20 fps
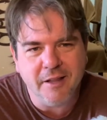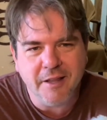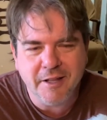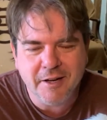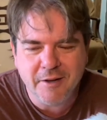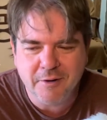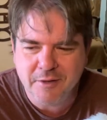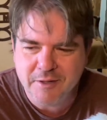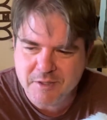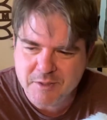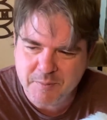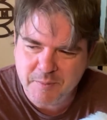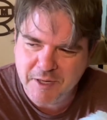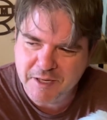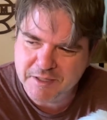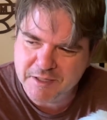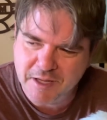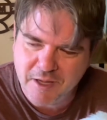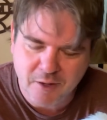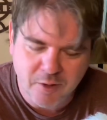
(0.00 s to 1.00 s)
I don't
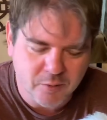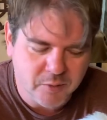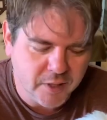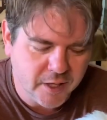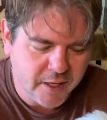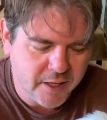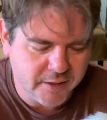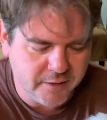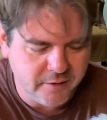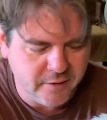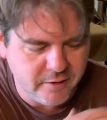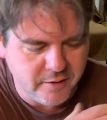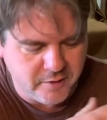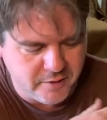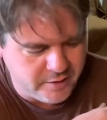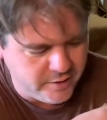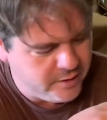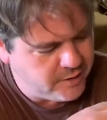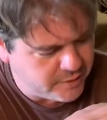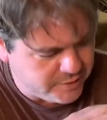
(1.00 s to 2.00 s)
expect a whole lot.
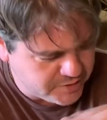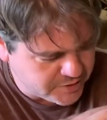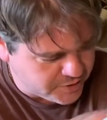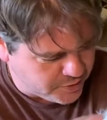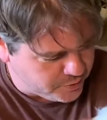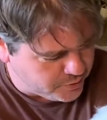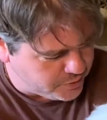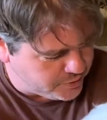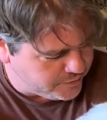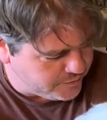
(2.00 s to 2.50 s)
They're a school